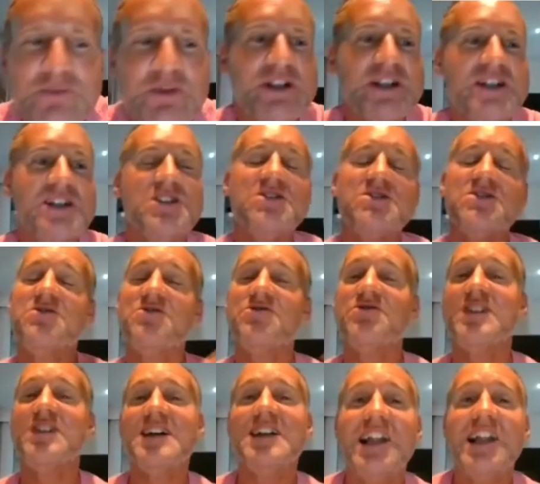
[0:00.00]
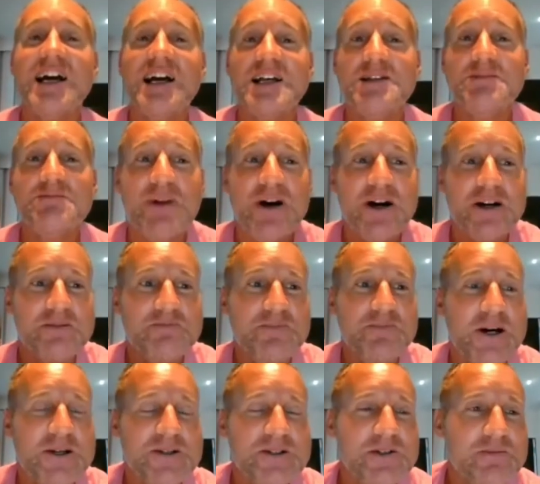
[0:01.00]
but he doesn't realize, Bot-
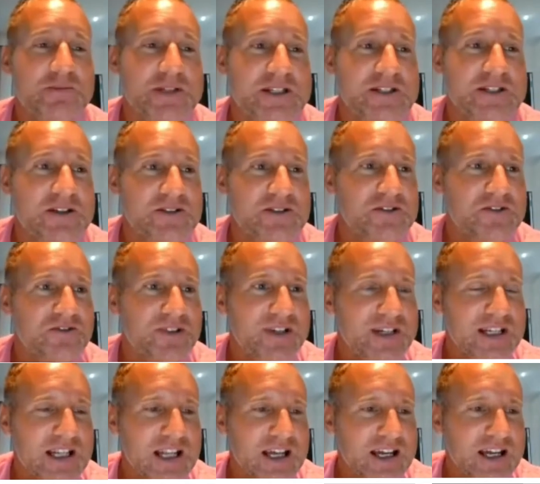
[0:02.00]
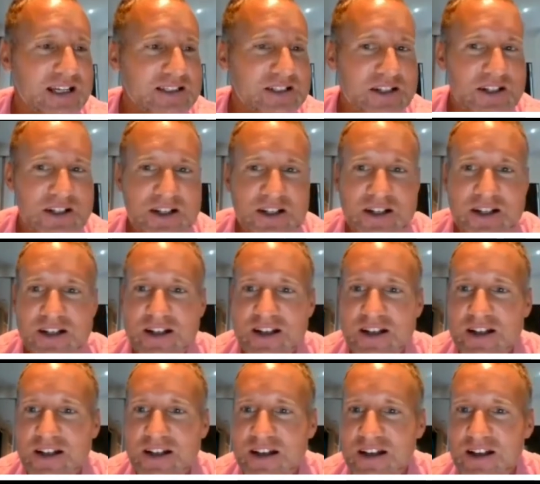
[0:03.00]
Bartleby doesn't realize
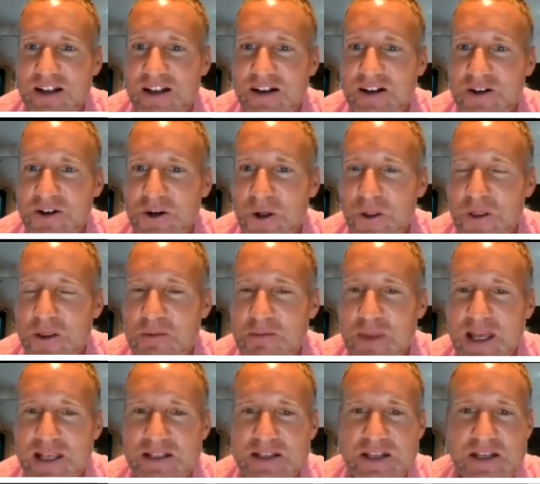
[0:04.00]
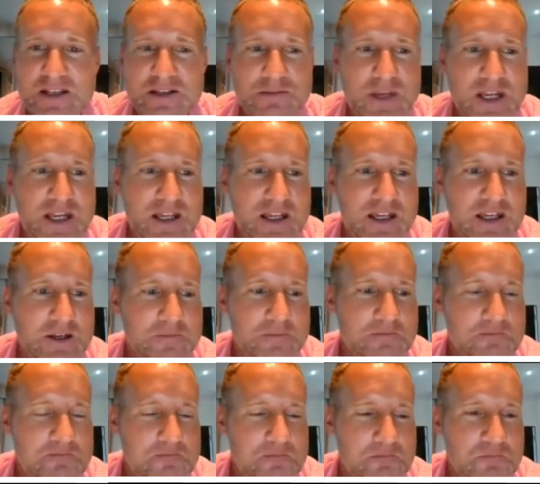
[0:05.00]
all the mess he's making
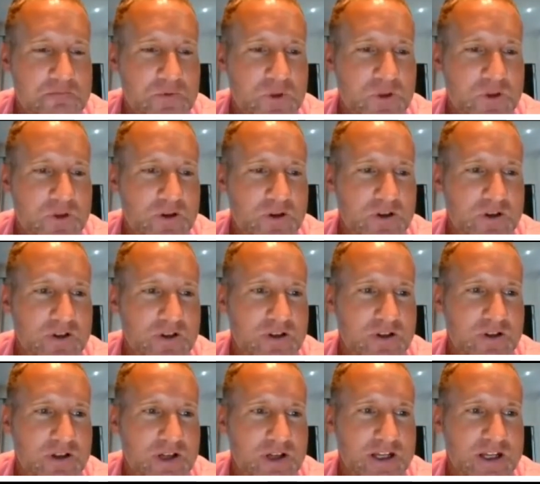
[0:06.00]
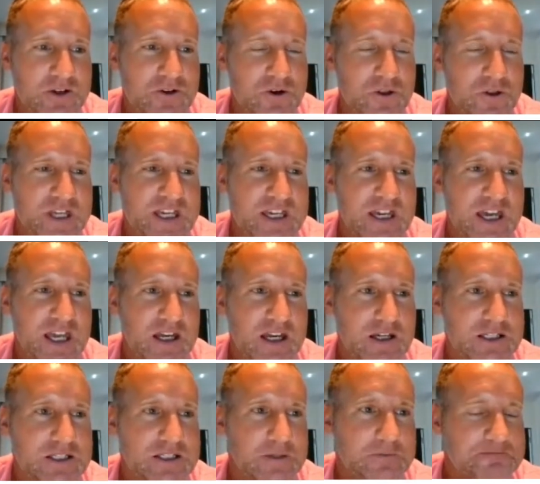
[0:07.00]
and all the
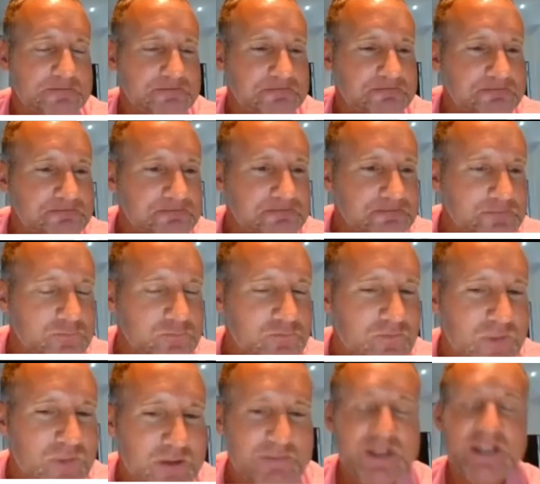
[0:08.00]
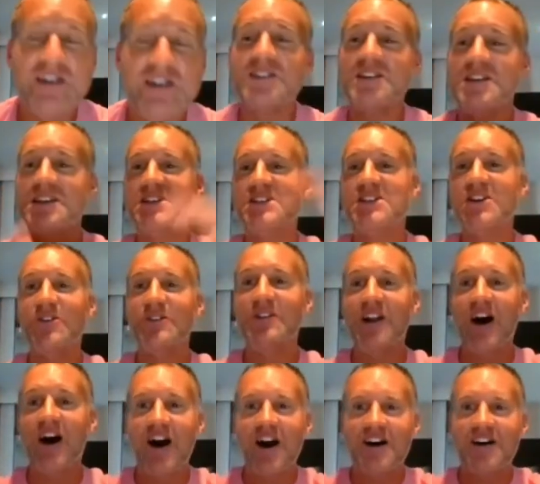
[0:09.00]
chaos because he's so
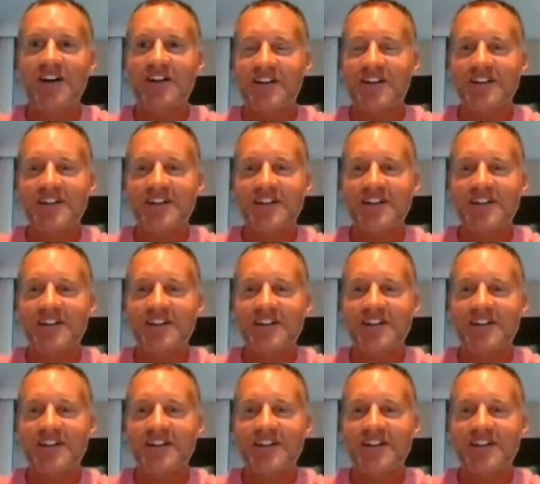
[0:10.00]
long.